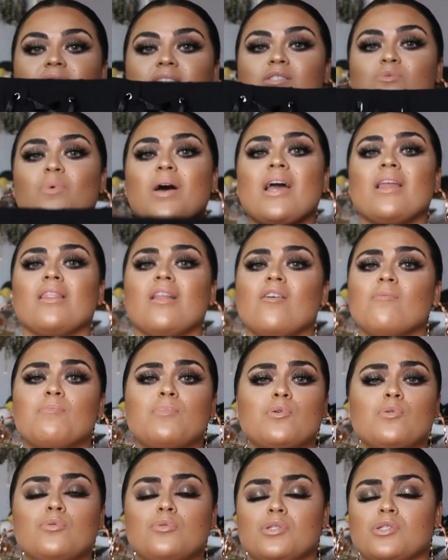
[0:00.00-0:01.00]
This is why I love
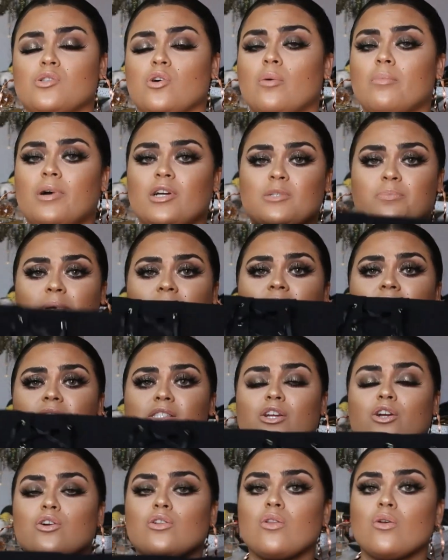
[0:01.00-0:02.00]
Boohoo so much, because
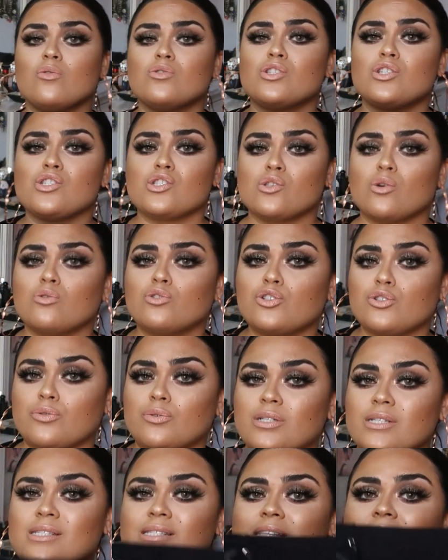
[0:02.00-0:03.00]
their clothes are so
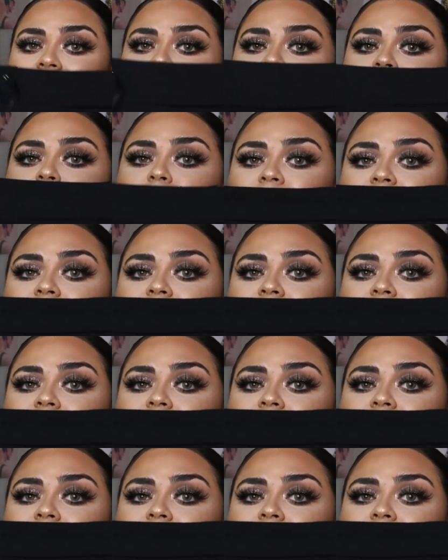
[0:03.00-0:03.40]
true to size.